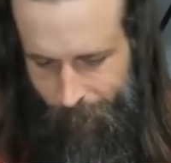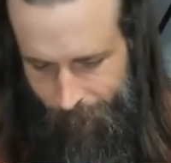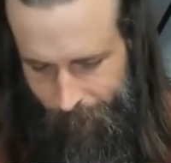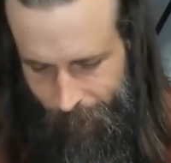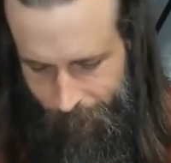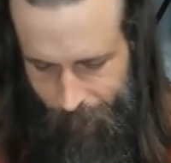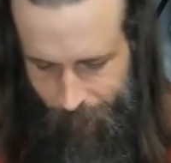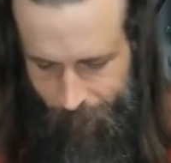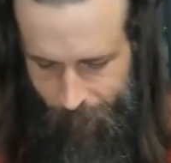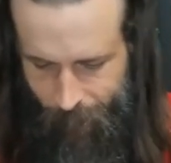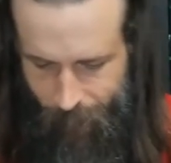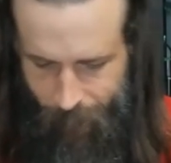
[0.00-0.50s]

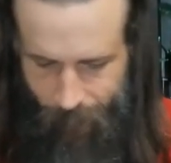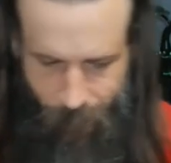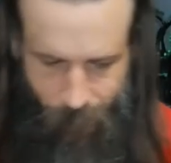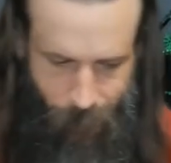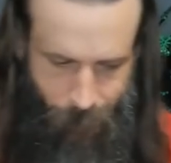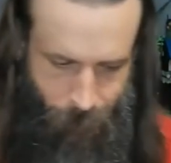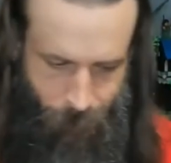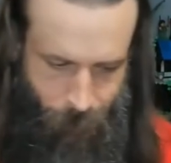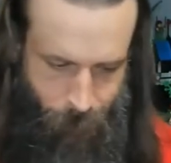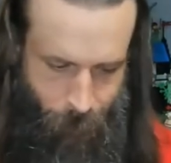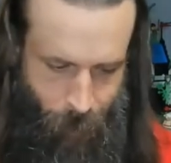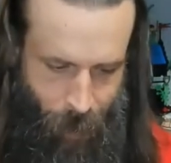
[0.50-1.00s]
And
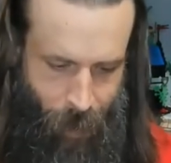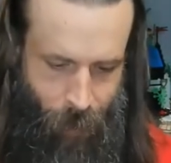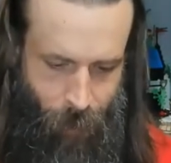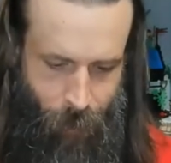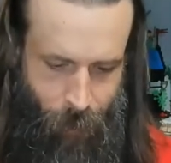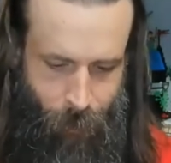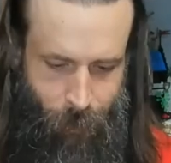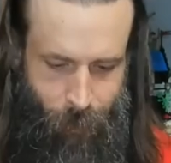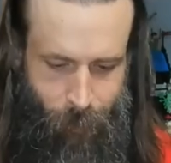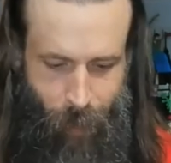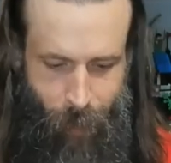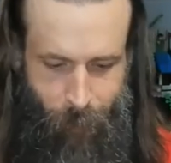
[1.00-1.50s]
by
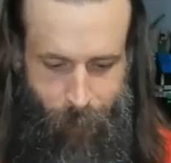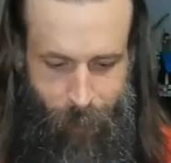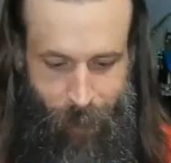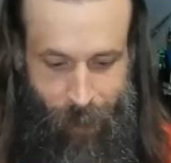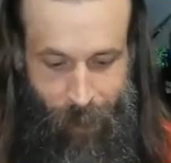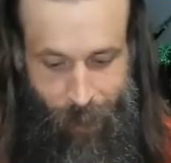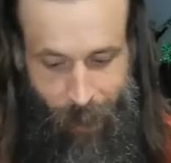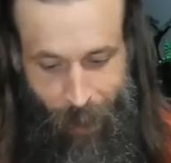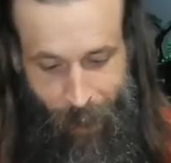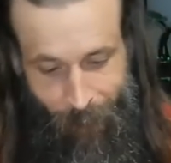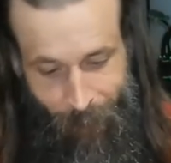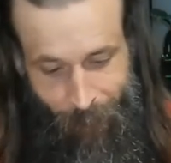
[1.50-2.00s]
home, I mean
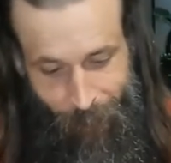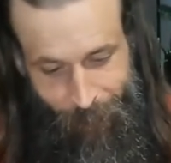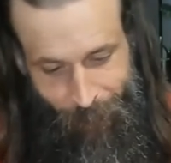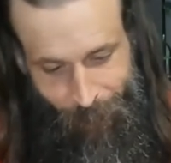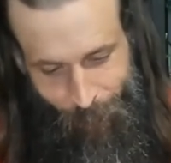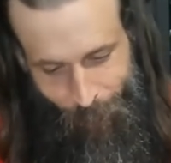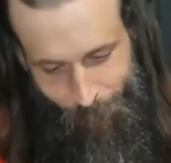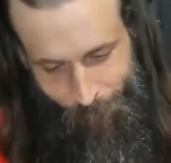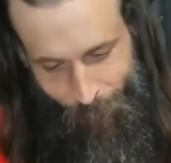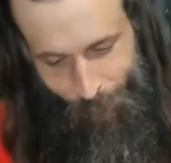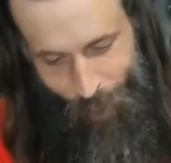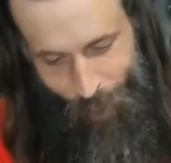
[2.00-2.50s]
out of this room.